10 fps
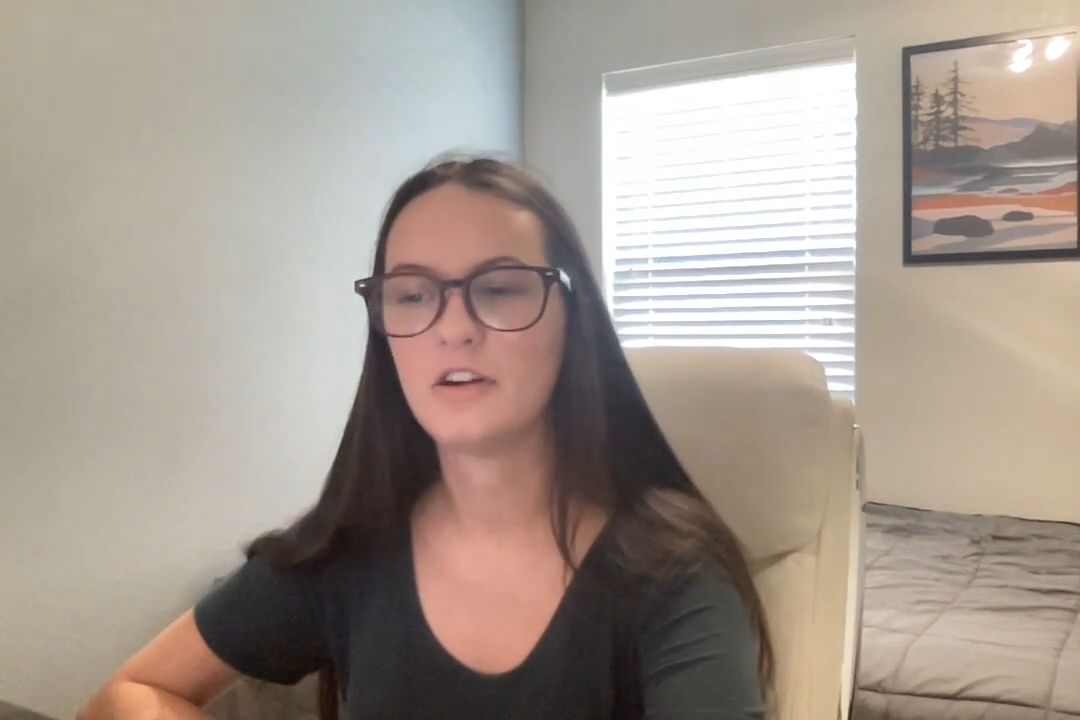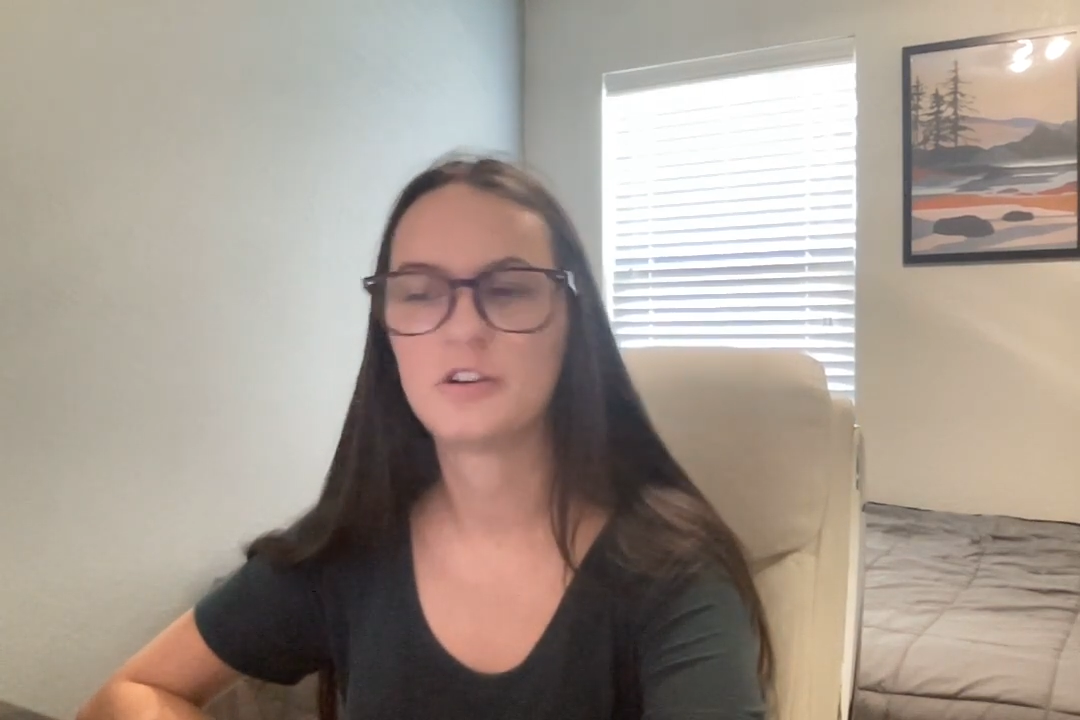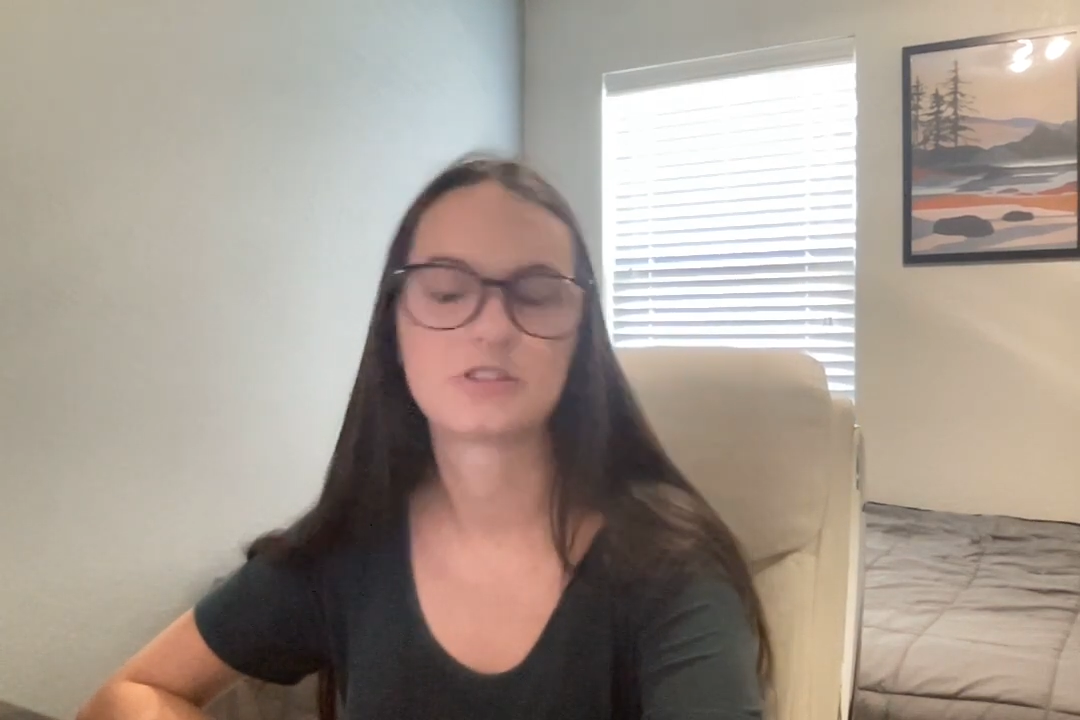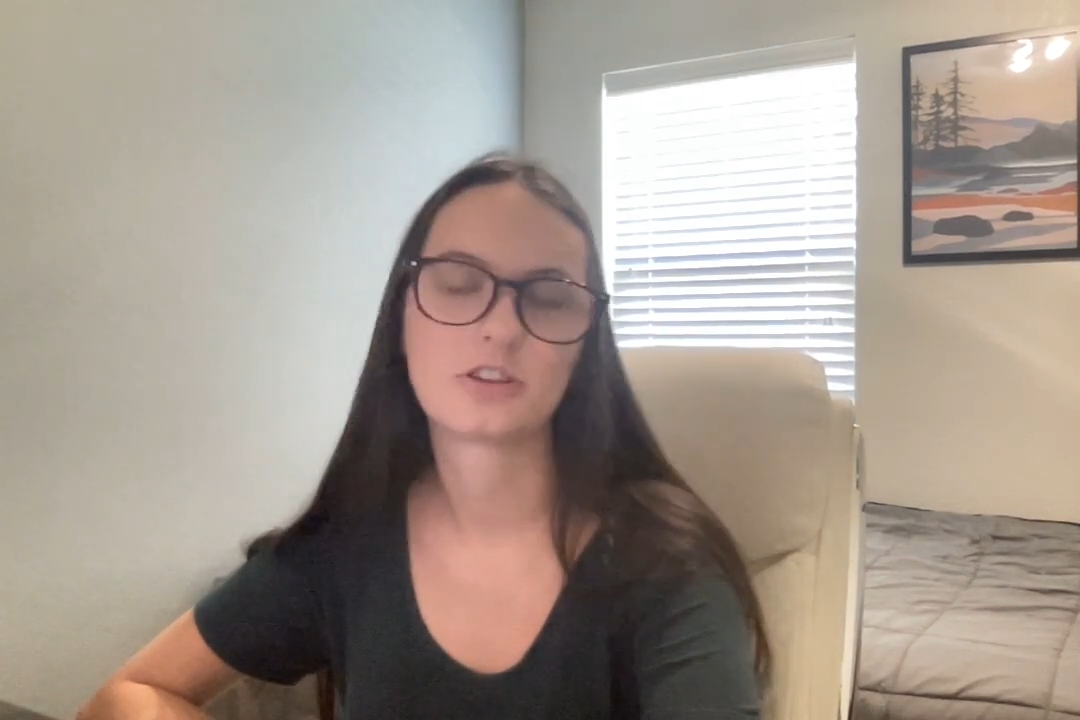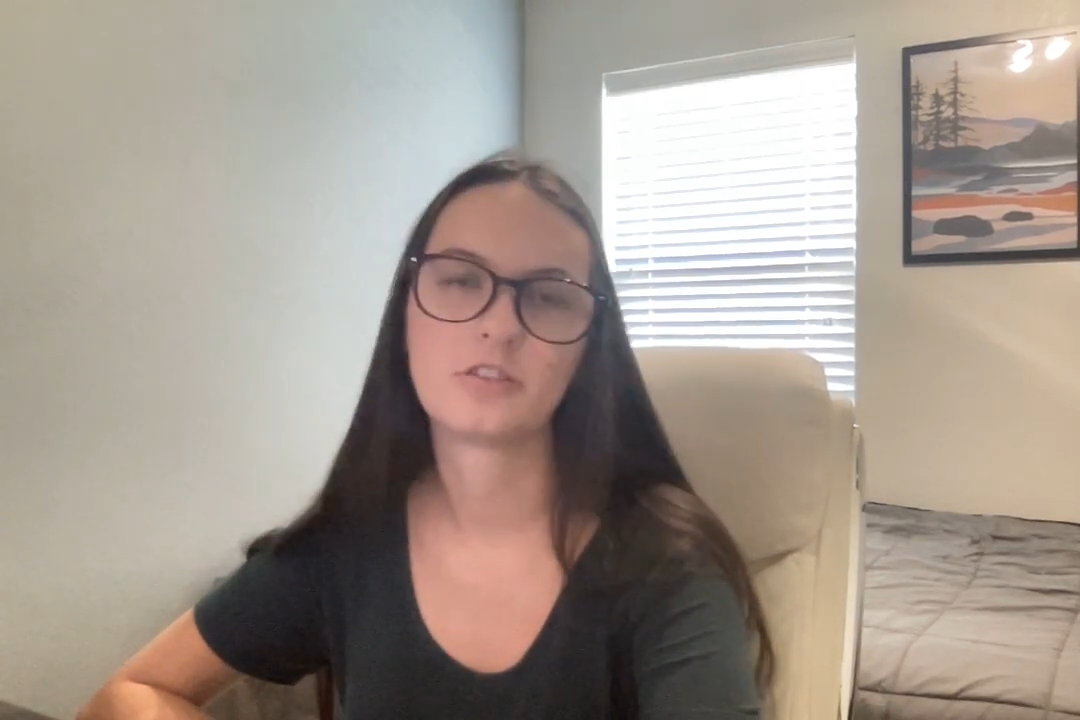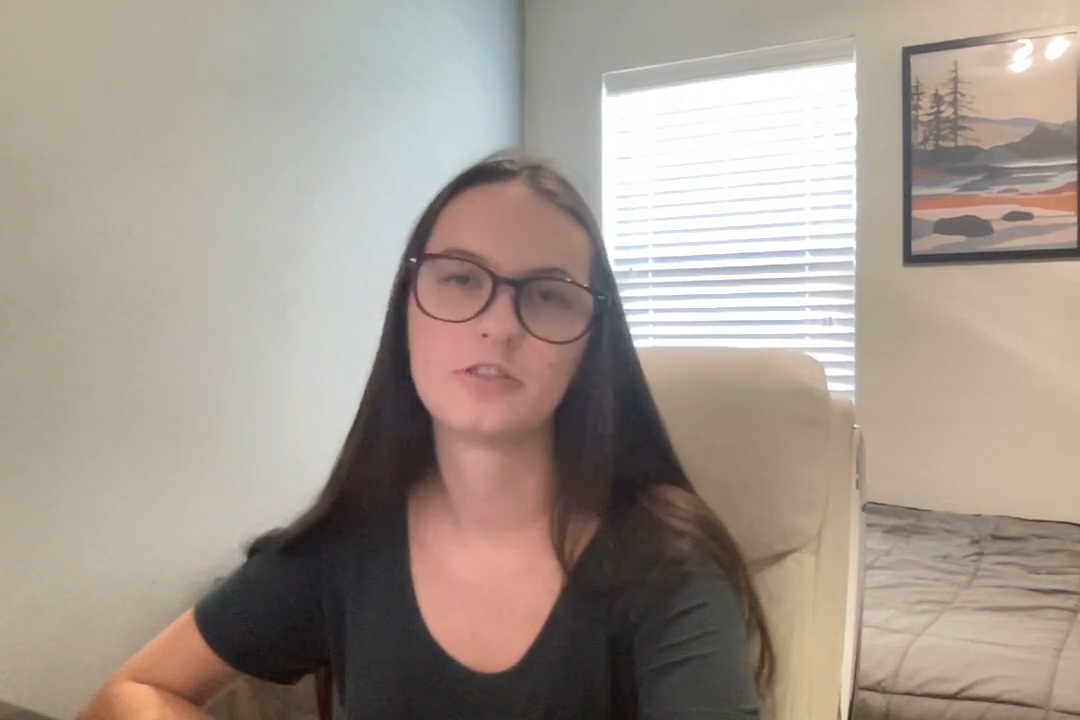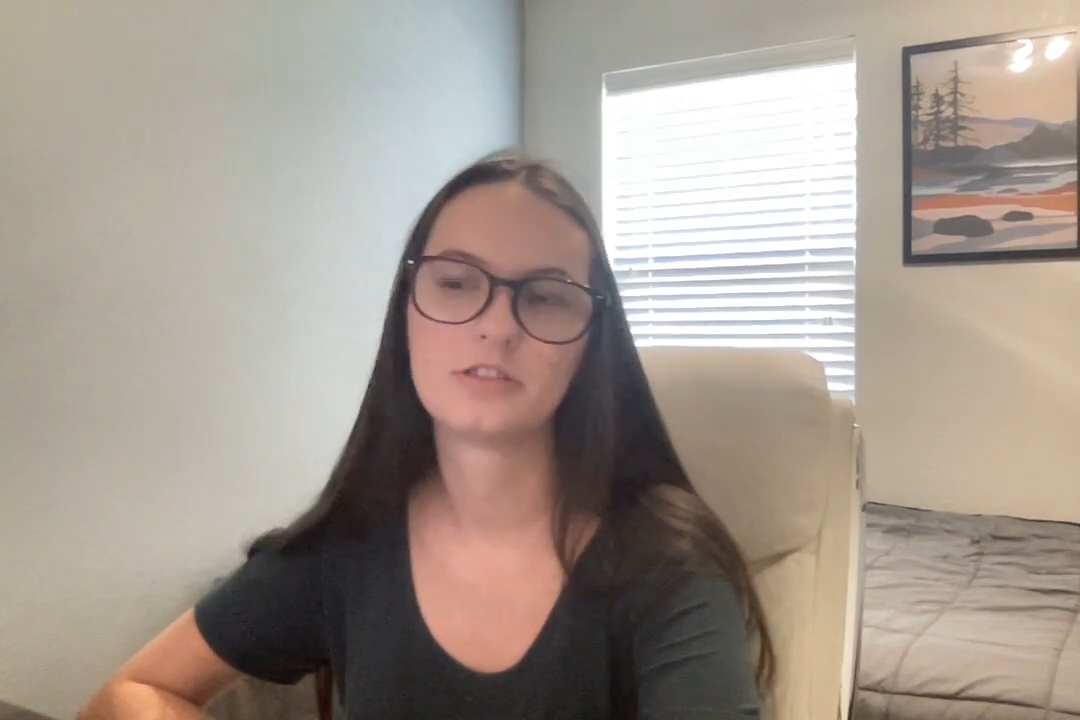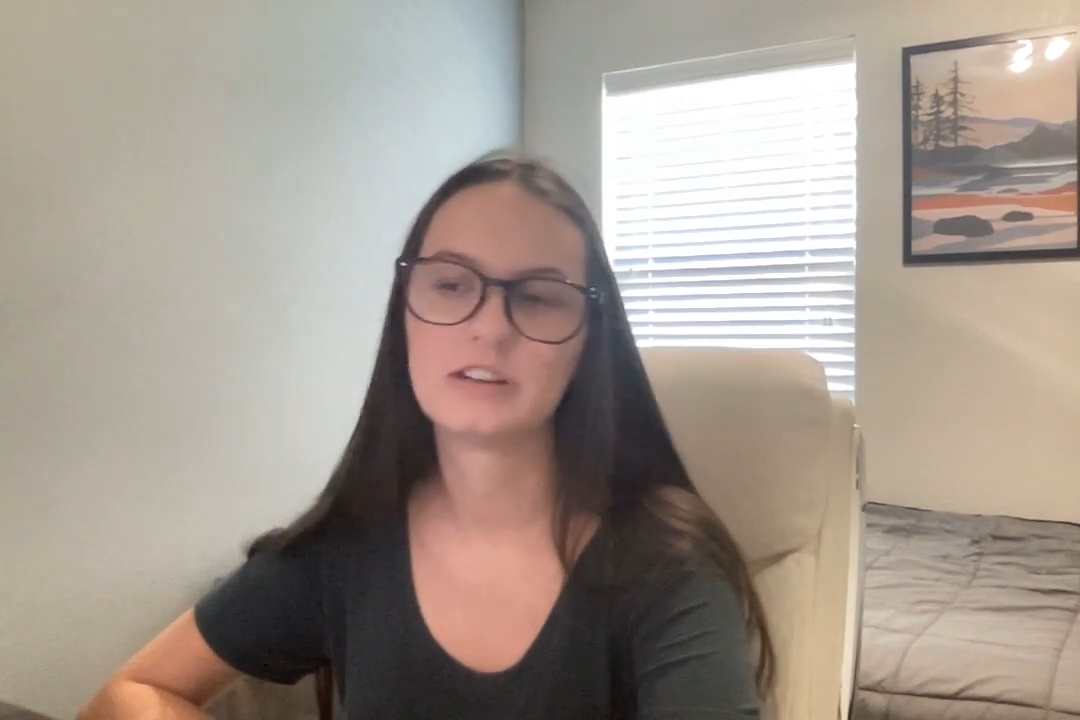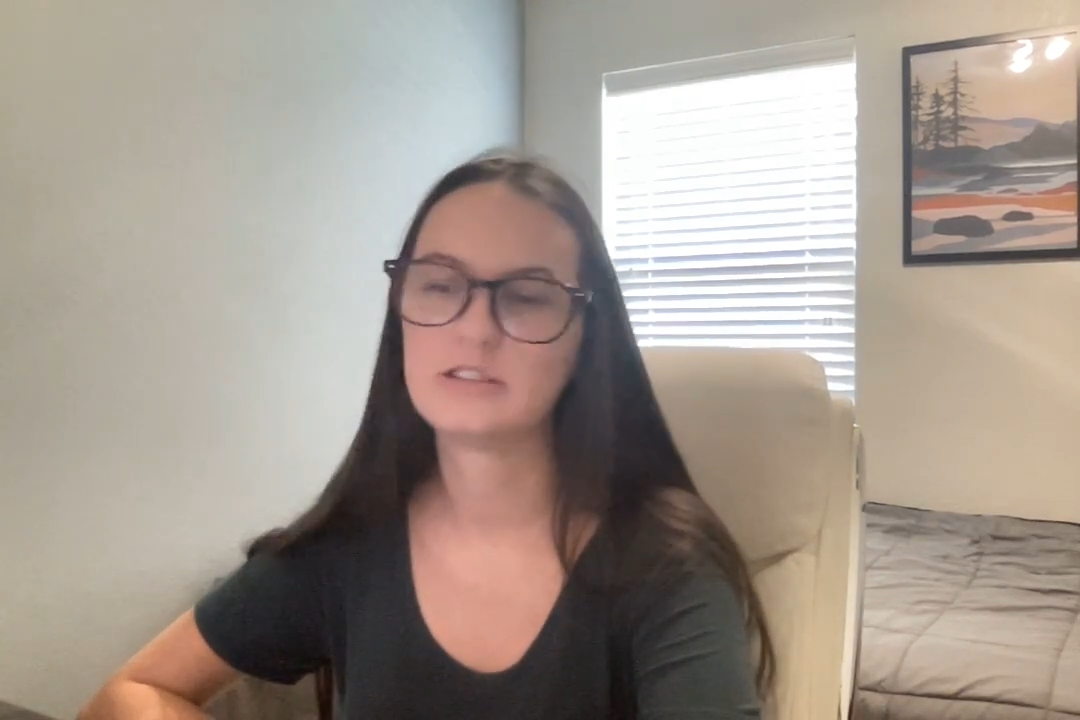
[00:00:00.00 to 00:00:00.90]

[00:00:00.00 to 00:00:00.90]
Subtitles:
are a scholarly